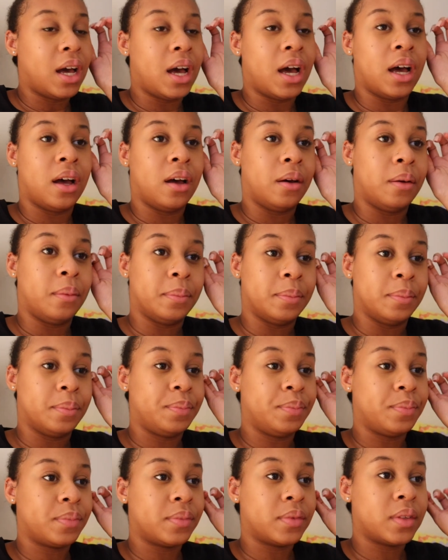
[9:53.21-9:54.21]

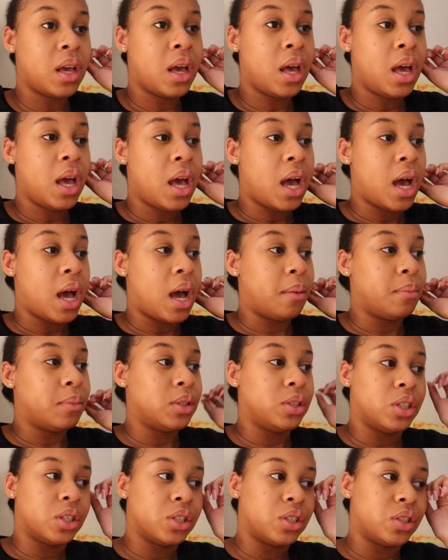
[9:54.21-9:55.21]
I'ma
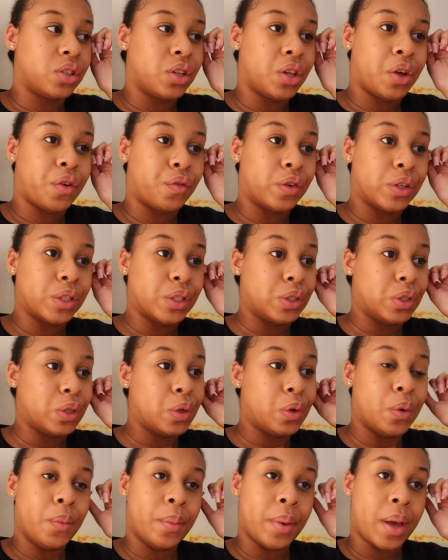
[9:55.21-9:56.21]
just
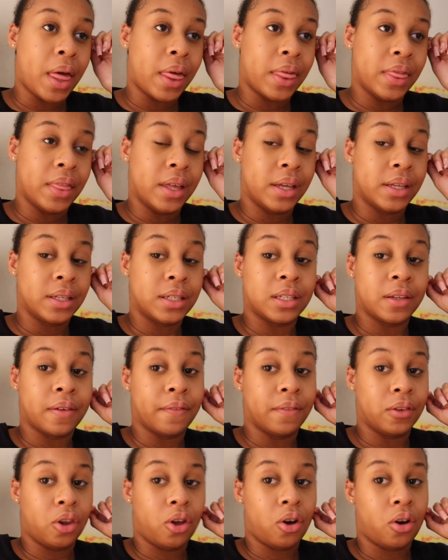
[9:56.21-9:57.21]
resume this
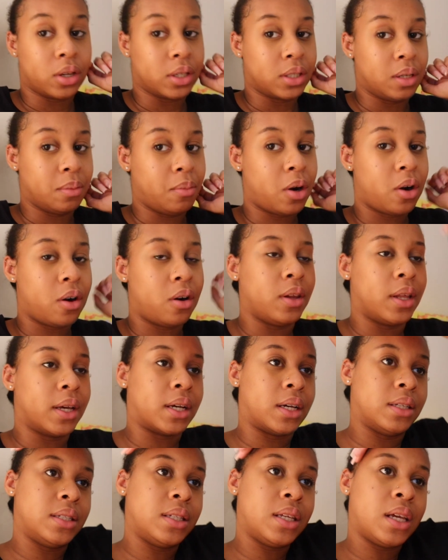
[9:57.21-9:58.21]
vlog tomorrow, like
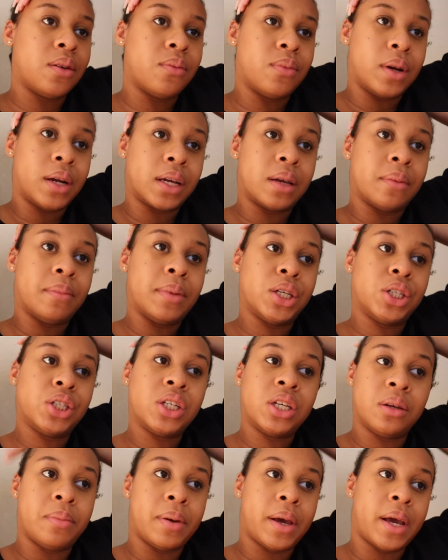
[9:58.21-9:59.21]
I said, when I get my
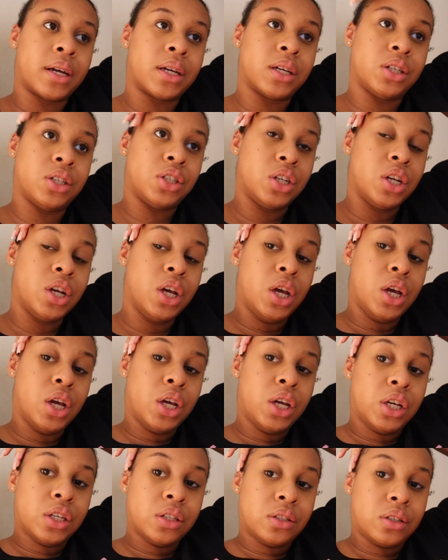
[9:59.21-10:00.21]
Shein package,
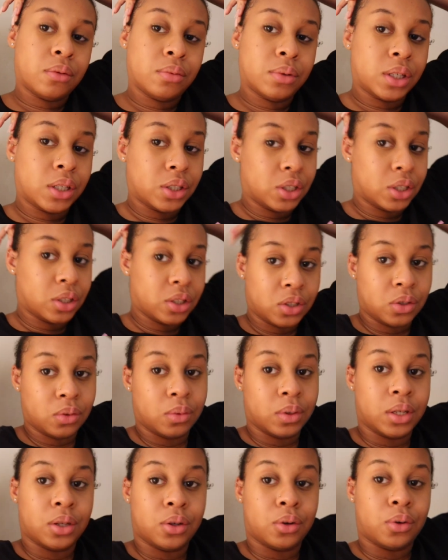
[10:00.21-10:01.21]
so we could just do
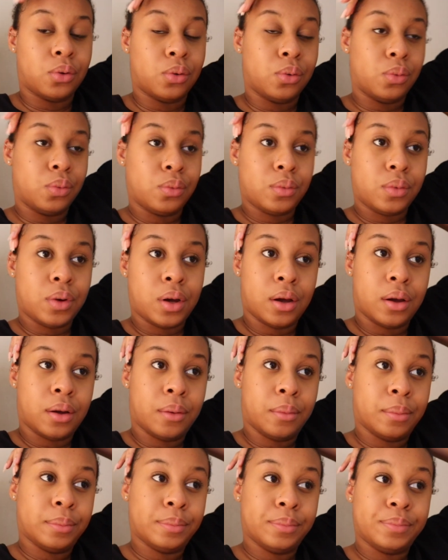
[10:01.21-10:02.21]
a little
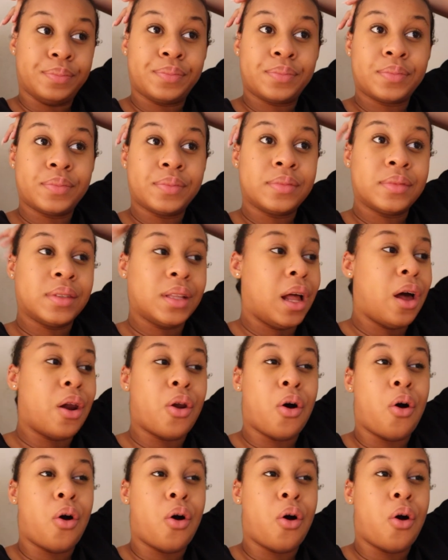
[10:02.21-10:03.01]
not